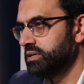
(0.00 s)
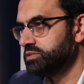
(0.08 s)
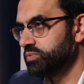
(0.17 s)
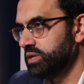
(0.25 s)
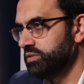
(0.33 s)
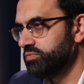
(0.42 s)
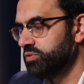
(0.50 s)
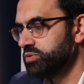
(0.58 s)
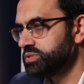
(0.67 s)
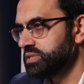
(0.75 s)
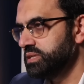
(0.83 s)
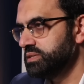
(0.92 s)
Israeli
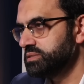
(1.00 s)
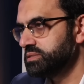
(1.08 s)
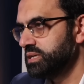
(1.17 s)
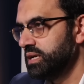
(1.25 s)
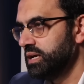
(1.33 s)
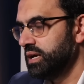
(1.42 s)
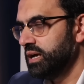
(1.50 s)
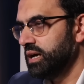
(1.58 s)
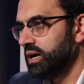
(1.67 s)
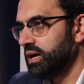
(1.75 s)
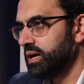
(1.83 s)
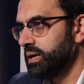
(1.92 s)
forces.
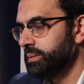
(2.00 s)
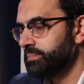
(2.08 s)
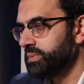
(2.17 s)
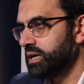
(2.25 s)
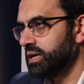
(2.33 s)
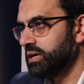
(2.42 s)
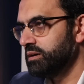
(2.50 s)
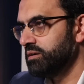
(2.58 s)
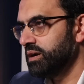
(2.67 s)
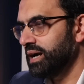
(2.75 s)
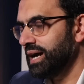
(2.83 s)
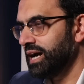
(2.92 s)

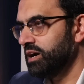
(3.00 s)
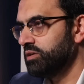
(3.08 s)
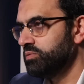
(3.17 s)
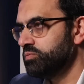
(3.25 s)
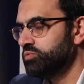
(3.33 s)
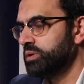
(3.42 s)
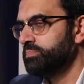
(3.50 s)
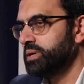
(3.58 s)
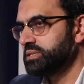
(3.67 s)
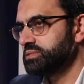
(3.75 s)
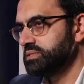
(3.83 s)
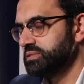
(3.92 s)
How
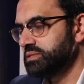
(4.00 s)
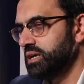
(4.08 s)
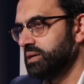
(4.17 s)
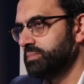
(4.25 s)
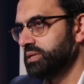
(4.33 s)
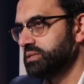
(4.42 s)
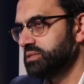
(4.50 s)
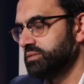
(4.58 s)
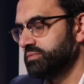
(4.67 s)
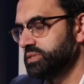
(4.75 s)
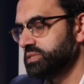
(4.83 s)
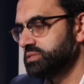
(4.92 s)
robust is Hamas
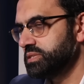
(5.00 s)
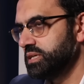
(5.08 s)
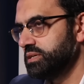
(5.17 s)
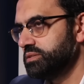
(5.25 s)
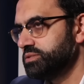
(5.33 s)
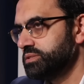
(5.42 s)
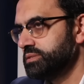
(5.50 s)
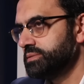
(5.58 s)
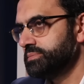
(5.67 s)
at this stage?